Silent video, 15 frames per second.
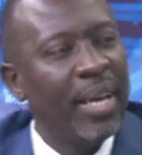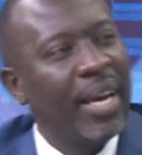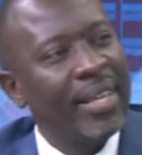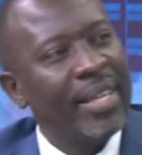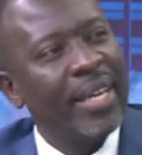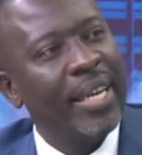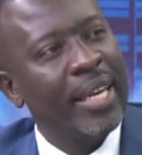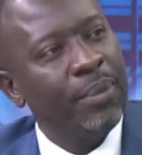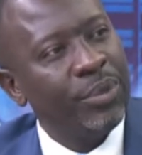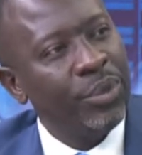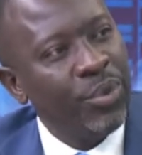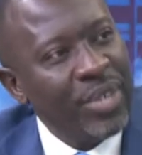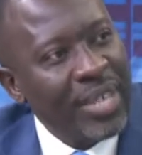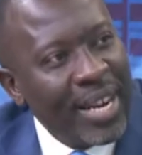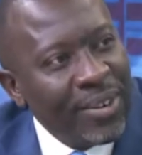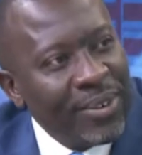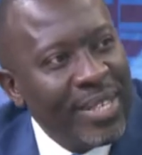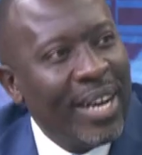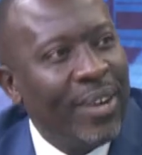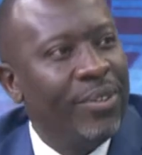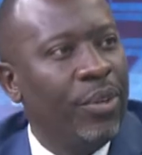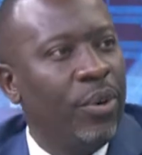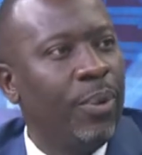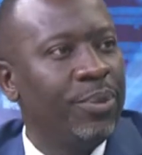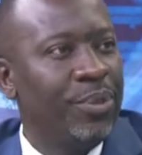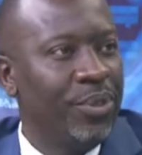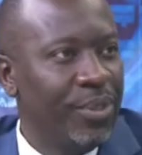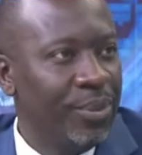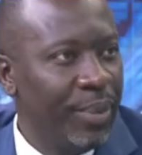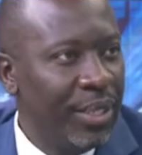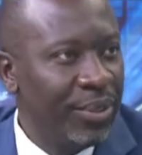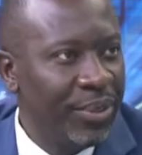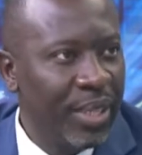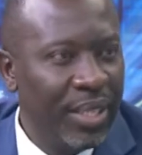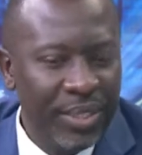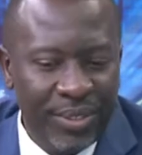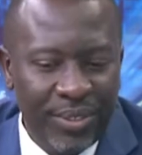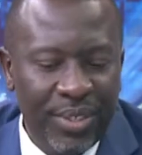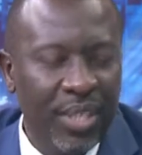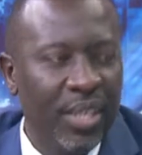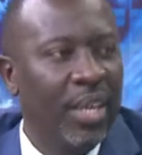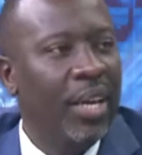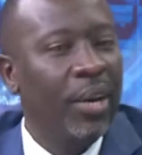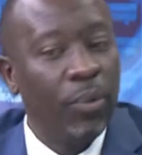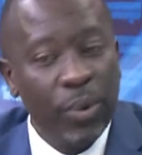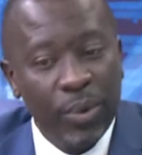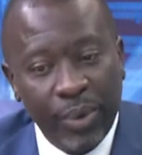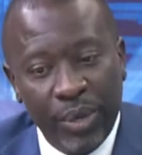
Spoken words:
and that helps to narrow down the options. Based on the history, what we're